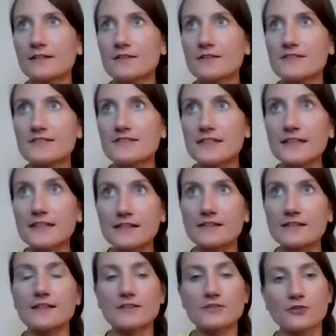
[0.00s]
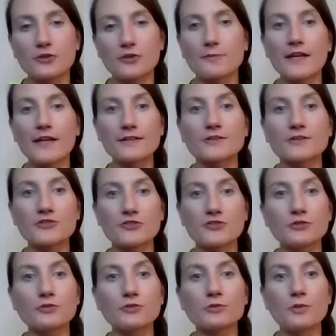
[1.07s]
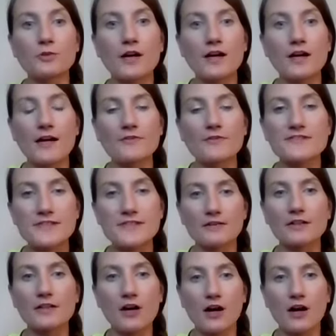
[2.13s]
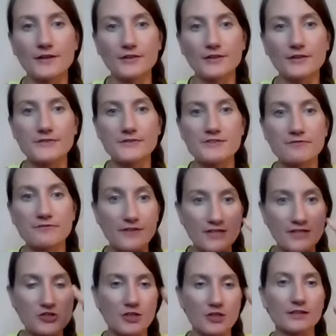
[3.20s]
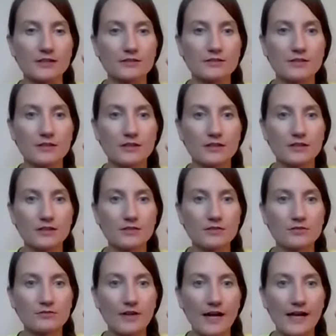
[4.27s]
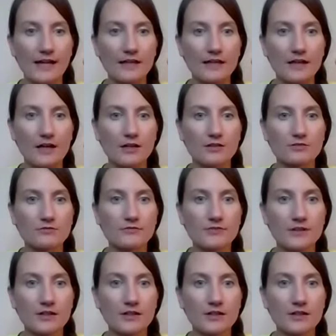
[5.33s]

scene in terminator 2 of sarah connor's vision right of